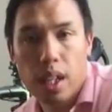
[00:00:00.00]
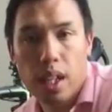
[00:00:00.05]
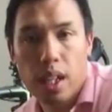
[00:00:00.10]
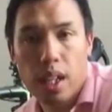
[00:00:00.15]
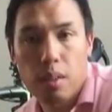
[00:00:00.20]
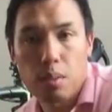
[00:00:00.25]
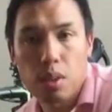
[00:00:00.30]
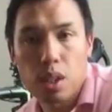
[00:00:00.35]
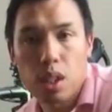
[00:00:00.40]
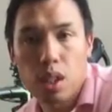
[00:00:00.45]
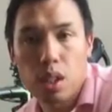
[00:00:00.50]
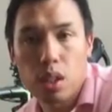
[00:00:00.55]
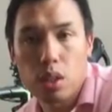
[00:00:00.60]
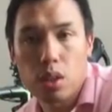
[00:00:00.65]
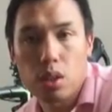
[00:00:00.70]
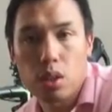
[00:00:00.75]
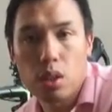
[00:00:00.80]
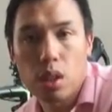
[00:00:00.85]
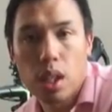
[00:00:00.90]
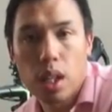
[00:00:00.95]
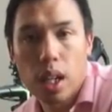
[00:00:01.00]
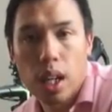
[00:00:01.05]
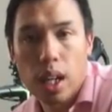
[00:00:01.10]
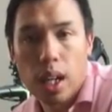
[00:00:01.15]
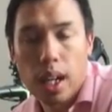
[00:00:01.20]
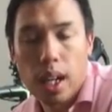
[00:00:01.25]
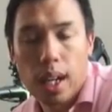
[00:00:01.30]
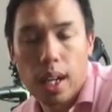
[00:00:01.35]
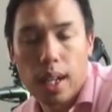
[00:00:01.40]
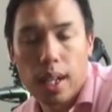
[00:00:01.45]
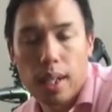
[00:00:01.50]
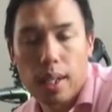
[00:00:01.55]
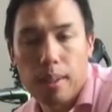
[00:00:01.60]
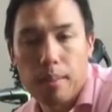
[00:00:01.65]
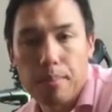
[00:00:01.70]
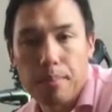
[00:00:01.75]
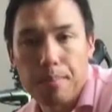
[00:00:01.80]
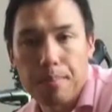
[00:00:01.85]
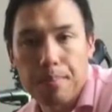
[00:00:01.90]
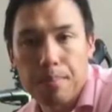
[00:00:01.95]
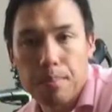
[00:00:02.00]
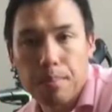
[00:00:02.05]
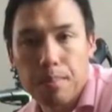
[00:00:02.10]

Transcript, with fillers: and I'm still um,